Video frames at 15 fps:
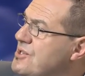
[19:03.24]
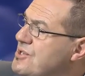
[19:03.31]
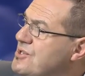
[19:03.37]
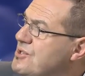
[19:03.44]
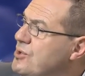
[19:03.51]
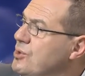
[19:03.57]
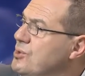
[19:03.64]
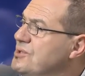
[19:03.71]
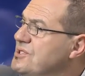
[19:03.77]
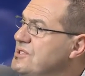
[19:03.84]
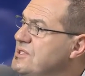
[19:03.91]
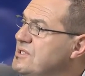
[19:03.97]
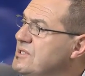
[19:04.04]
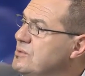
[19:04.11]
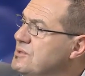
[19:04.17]
Your
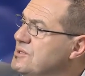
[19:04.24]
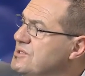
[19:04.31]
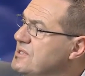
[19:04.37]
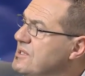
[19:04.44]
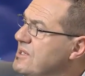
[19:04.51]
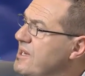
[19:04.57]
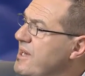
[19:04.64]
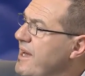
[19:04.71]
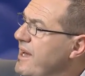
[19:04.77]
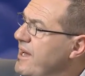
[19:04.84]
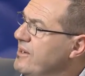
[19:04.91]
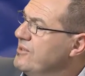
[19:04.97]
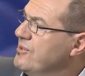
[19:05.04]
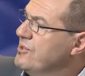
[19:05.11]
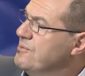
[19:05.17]
sister was
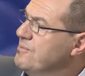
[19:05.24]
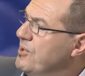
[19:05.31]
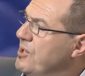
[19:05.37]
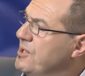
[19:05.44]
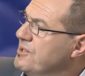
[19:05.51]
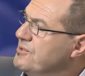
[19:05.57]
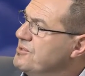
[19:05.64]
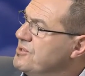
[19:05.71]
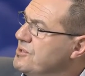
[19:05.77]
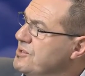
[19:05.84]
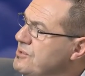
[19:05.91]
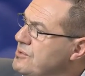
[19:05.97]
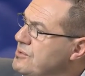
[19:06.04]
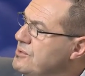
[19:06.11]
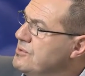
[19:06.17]
hounded by
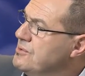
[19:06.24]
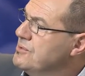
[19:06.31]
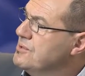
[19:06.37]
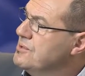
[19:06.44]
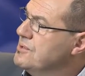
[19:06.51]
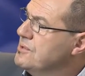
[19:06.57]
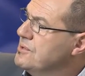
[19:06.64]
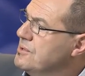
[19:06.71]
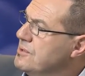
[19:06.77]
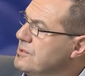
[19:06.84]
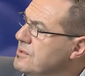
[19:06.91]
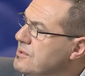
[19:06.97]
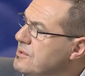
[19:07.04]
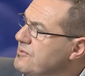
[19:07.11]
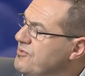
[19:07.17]
two
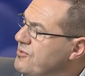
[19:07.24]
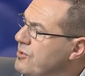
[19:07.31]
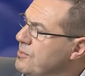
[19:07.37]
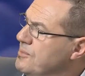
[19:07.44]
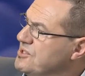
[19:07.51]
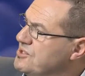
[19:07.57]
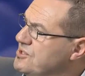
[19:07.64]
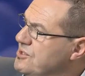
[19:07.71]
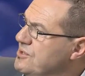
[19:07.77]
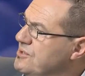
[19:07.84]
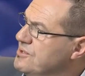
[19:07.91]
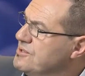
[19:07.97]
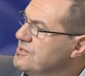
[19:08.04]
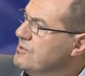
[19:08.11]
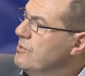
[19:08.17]
former
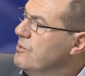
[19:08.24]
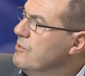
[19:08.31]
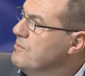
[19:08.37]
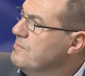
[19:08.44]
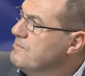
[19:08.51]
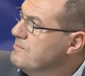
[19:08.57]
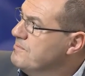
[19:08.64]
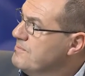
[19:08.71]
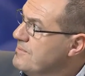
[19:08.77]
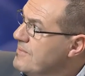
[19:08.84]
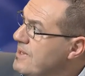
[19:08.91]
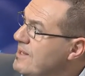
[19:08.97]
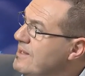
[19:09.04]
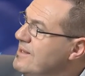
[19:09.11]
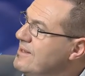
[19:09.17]
students or
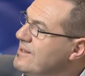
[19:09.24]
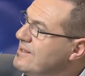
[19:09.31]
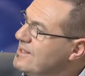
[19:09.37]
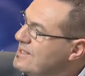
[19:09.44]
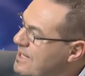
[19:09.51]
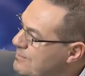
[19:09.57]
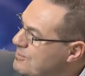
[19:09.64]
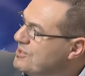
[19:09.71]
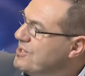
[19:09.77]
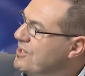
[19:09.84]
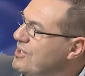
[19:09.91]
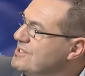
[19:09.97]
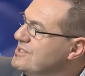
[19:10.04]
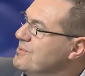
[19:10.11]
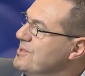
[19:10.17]
a couple of
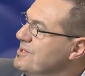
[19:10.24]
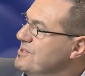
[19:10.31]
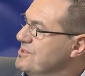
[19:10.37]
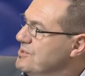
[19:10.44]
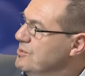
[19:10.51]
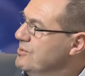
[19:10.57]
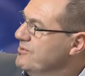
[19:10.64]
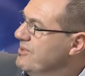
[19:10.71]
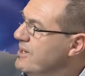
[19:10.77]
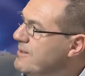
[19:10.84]
guys that went to school with her.